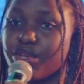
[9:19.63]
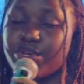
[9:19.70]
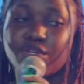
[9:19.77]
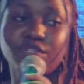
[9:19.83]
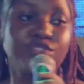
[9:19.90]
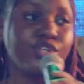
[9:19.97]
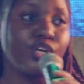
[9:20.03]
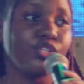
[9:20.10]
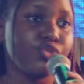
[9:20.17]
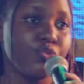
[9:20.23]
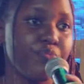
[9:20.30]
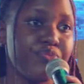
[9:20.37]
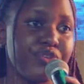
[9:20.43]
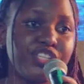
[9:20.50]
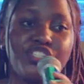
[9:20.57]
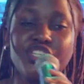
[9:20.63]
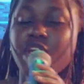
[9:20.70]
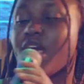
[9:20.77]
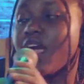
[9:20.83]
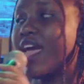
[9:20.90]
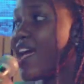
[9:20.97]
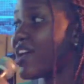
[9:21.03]
You're not going to preach
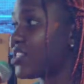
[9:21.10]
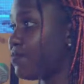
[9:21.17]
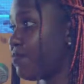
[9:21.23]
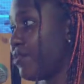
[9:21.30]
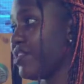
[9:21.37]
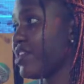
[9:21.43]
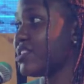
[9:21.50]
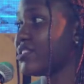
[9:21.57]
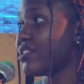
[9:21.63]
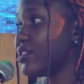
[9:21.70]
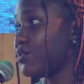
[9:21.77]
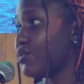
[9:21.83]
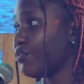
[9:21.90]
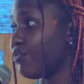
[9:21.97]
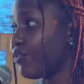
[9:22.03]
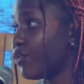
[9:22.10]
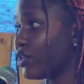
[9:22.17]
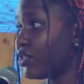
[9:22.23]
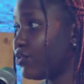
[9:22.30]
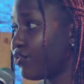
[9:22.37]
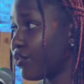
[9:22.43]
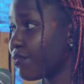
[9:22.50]
experiences you've
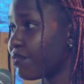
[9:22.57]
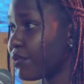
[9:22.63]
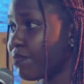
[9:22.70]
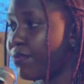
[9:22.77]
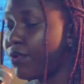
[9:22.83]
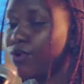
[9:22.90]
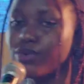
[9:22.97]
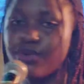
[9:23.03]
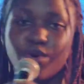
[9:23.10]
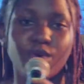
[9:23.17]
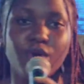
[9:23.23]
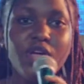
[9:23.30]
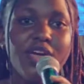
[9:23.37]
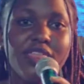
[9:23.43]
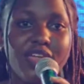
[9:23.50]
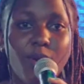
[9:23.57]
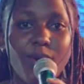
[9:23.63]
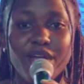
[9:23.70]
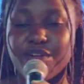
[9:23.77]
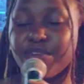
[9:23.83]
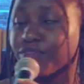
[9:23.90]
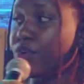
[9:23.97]
got from people. No, the
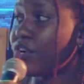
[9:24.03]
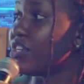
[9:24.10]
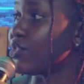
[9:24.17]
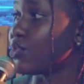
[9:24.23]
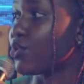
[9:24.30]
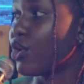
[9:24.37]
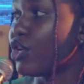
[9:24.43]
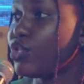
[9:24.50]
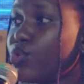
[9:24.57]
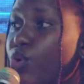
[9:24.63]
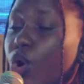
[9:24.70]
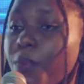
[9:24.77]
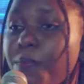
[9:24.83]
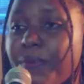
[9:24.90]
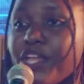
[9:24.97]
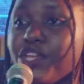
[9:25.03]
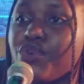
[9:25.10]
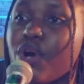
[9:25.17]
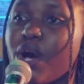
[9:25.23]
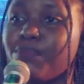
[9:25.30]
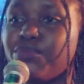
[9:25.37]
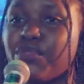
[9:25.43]
word of God is going to open
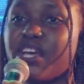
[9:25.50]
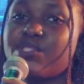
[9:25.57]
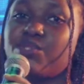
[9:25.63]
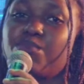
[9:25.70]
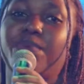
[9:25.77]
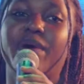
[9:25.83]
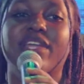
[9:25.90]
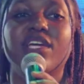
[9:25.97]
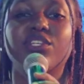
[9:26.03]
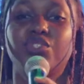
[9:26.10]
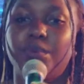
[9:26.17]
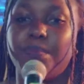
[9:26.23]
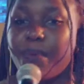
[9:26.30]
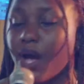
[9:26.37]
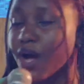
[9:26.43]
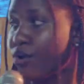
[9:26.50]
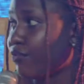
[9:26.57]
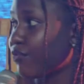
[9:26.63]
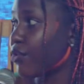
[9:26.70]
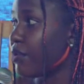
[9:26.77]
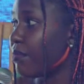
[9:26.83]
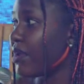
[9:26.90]
you up to the supernatural power
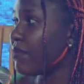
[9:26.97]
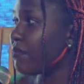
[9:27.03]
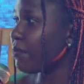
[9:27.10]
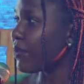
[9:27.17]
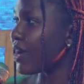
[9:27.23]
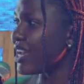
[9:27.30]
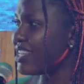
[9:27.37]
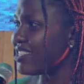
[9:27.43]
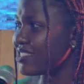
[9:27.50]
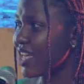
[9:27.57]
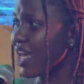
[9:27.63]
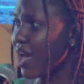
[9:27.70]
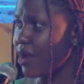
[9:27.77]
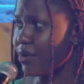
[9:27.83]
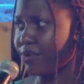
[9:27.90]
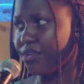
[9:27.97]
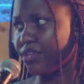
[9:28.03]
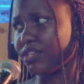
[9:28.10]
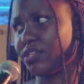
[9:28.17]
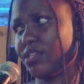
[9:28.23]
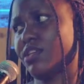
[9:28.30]
of God. Many people are desiring.